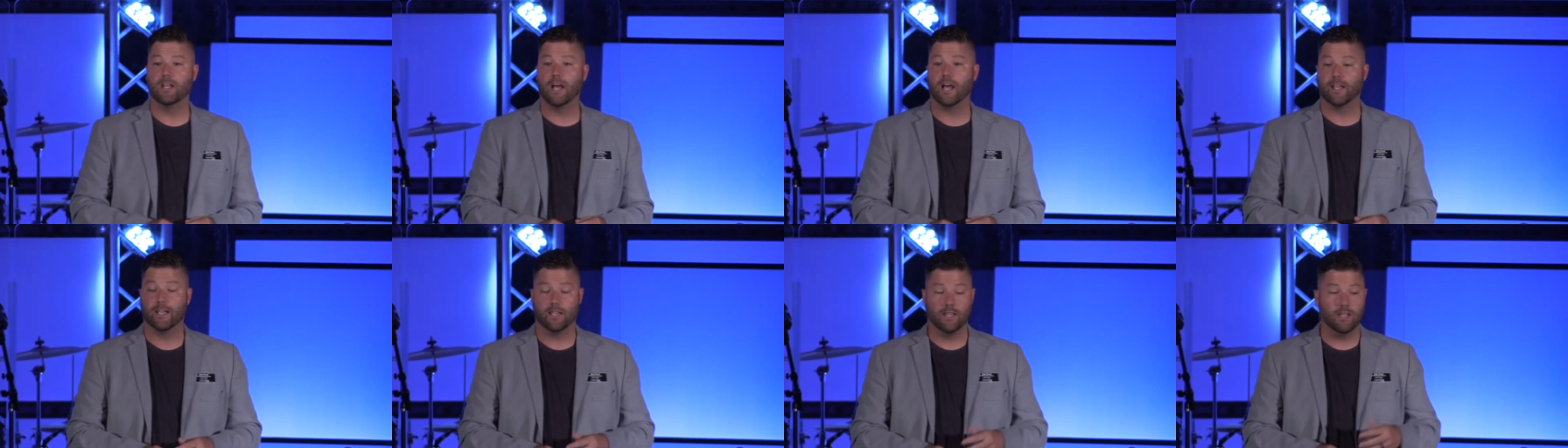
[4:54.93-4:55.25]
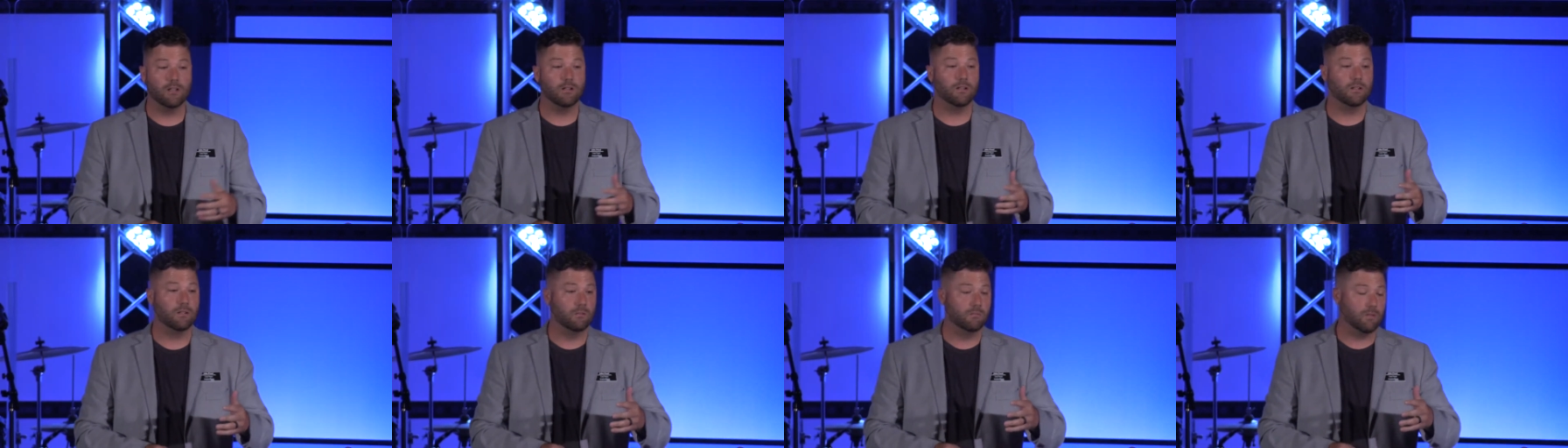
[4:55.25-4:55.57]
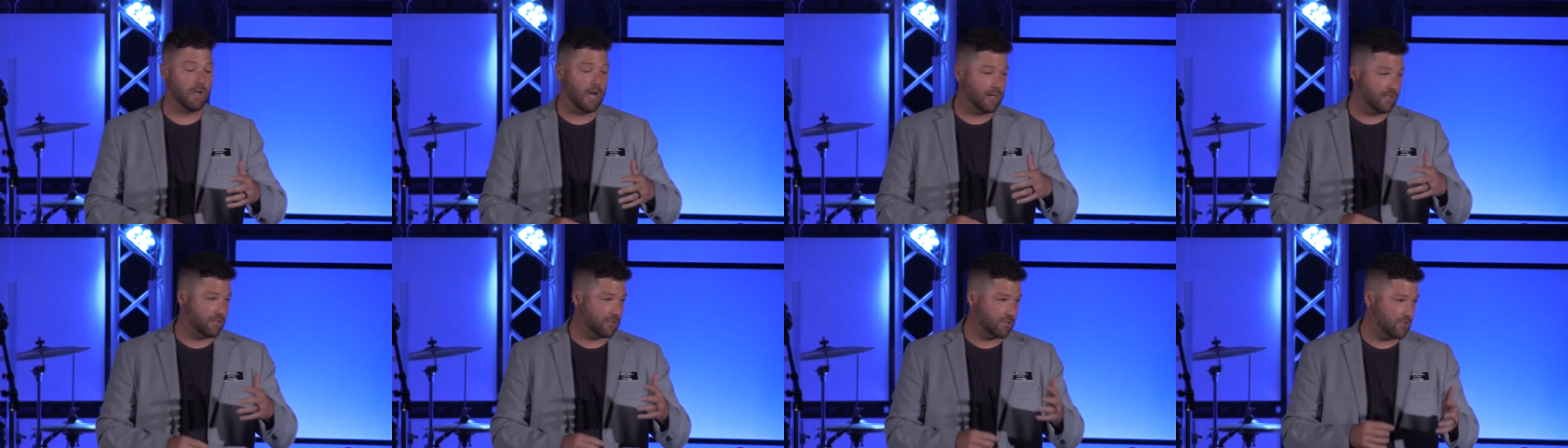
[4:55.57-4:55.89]

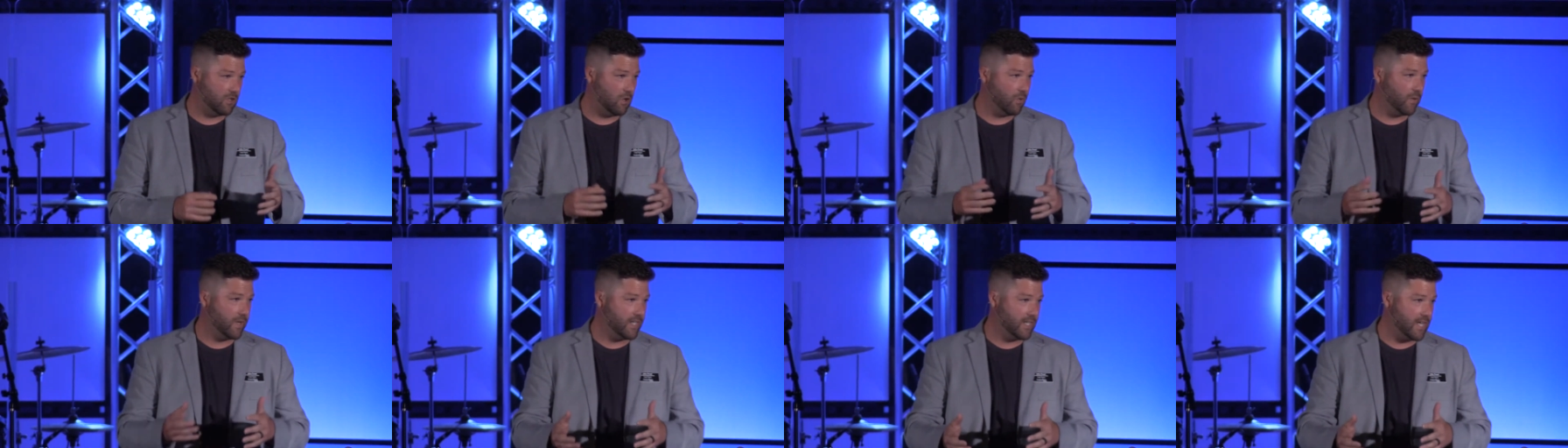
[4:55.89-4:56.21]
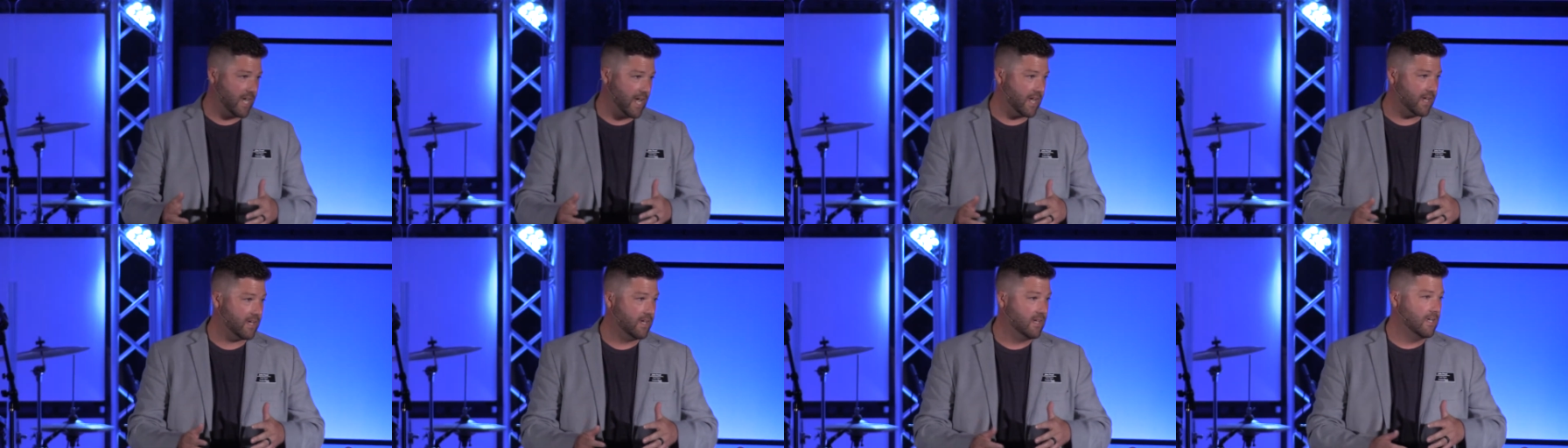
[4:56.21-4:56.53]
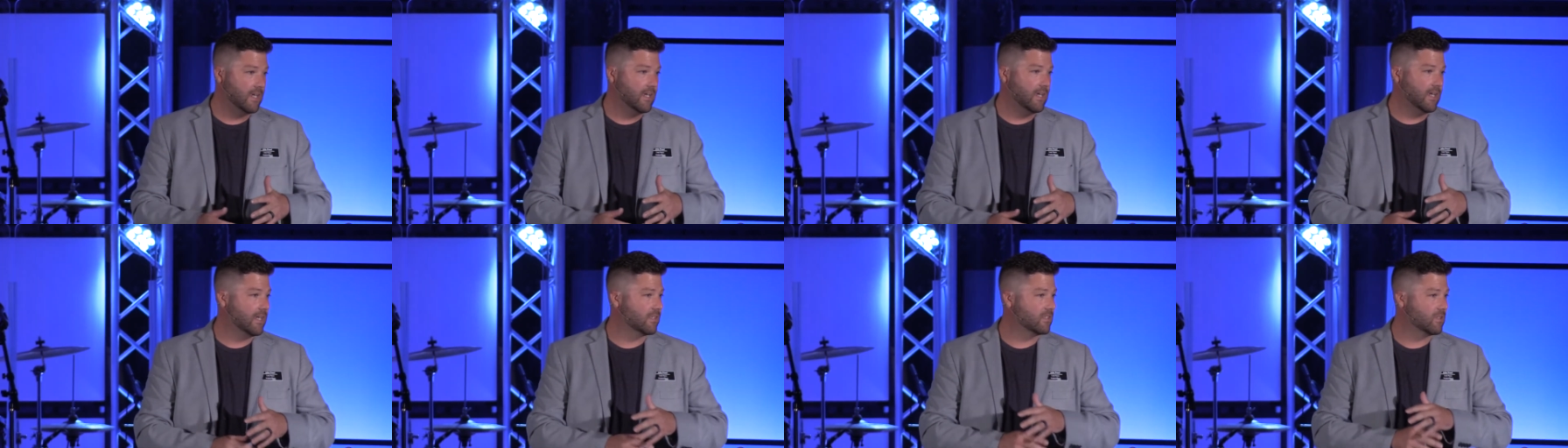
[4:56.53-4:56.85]
Day.
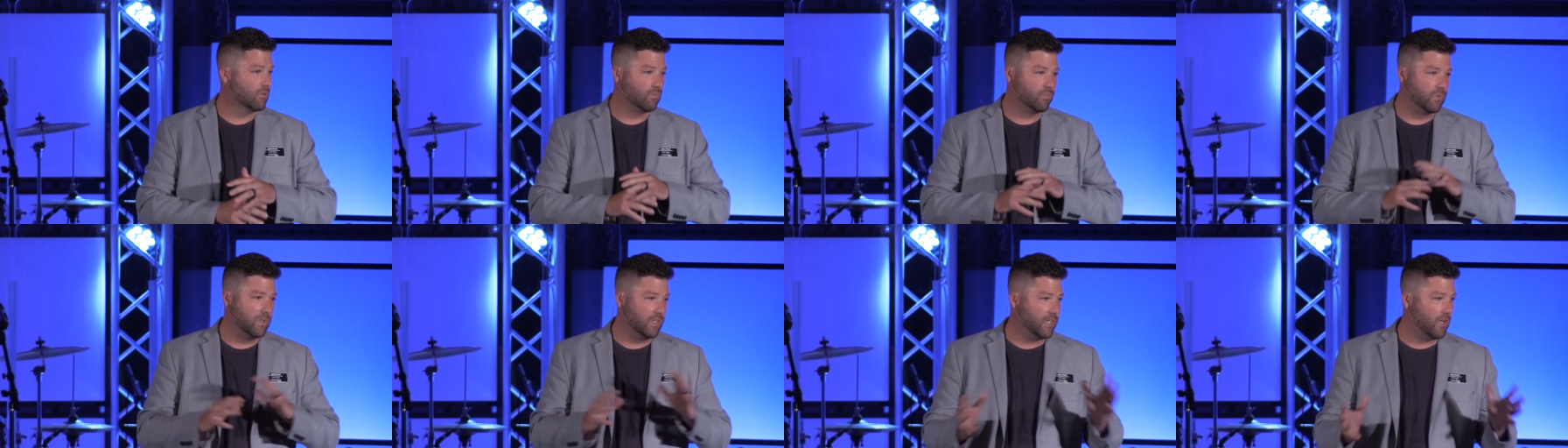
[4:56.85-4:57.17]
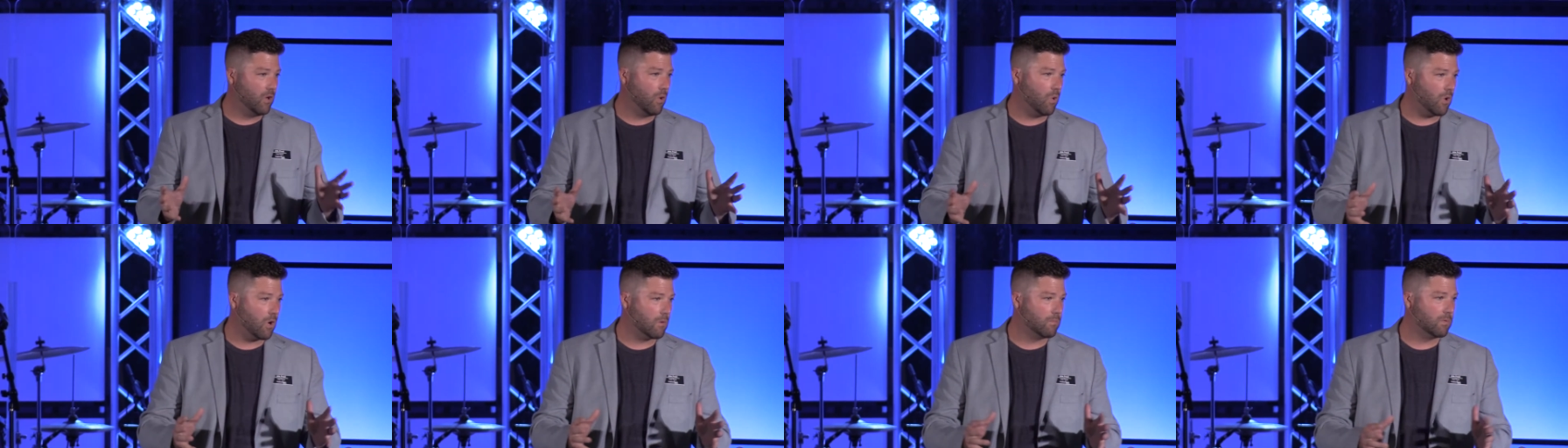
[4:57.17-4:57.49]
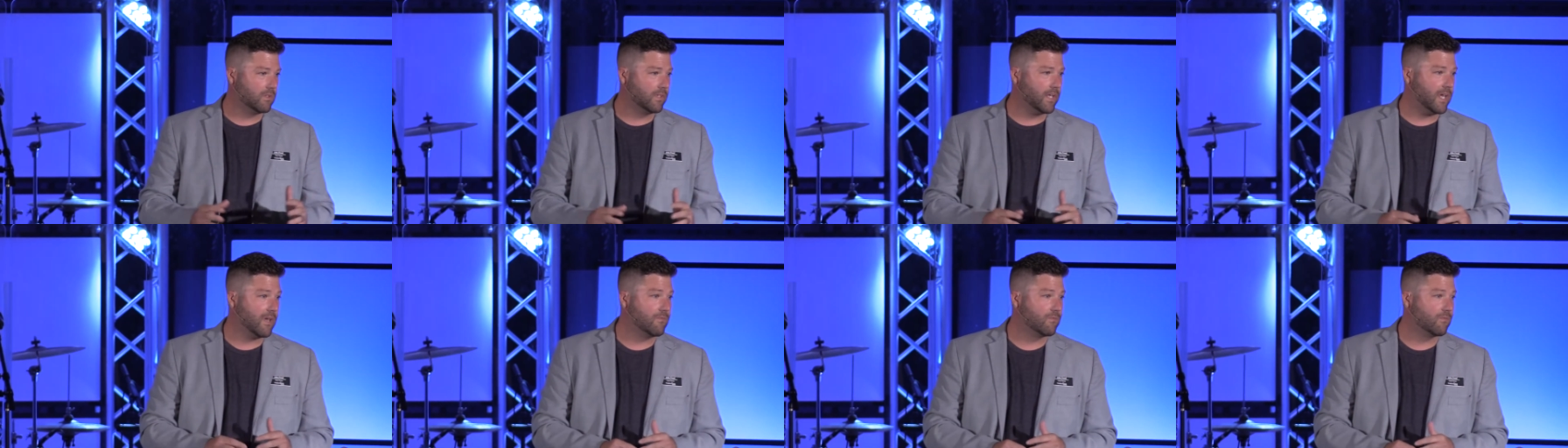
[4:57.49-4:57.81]
It's a really horrible
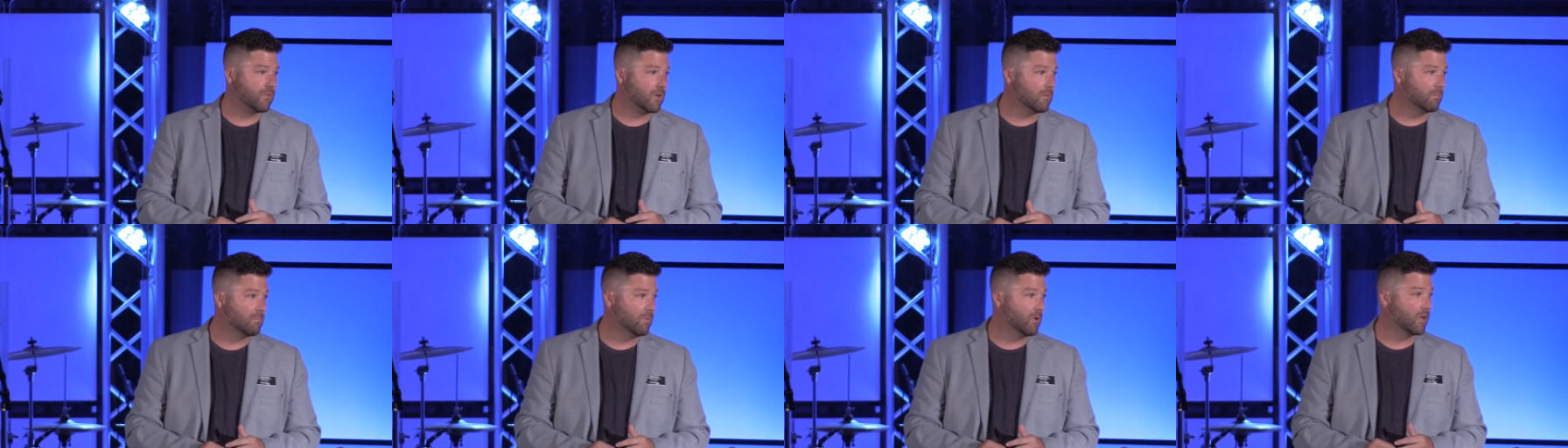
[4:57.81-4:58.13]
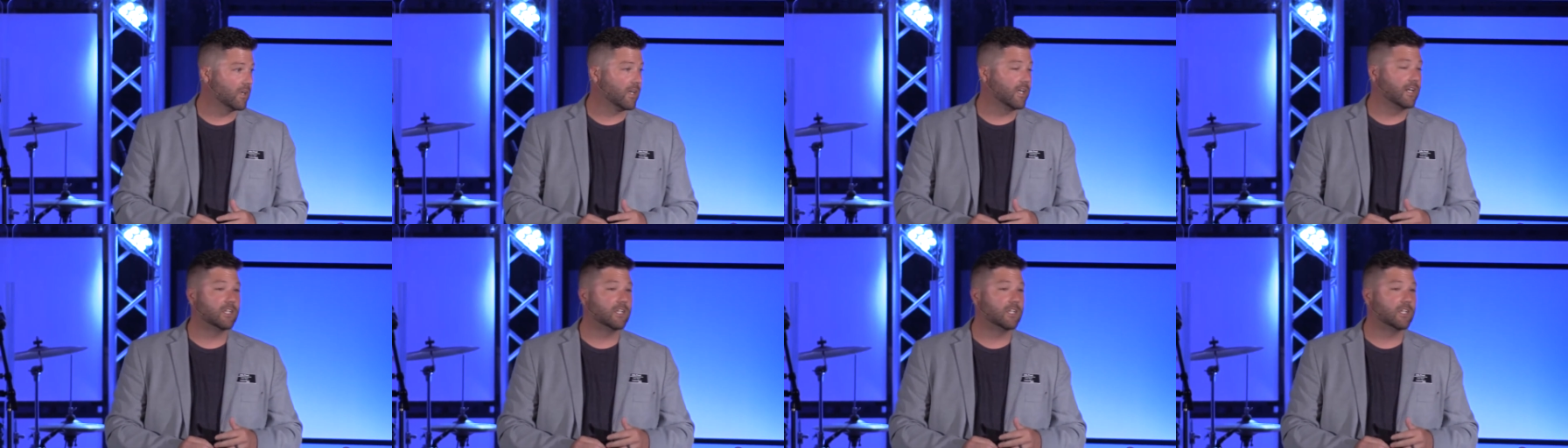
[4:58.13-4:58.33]
name for a book,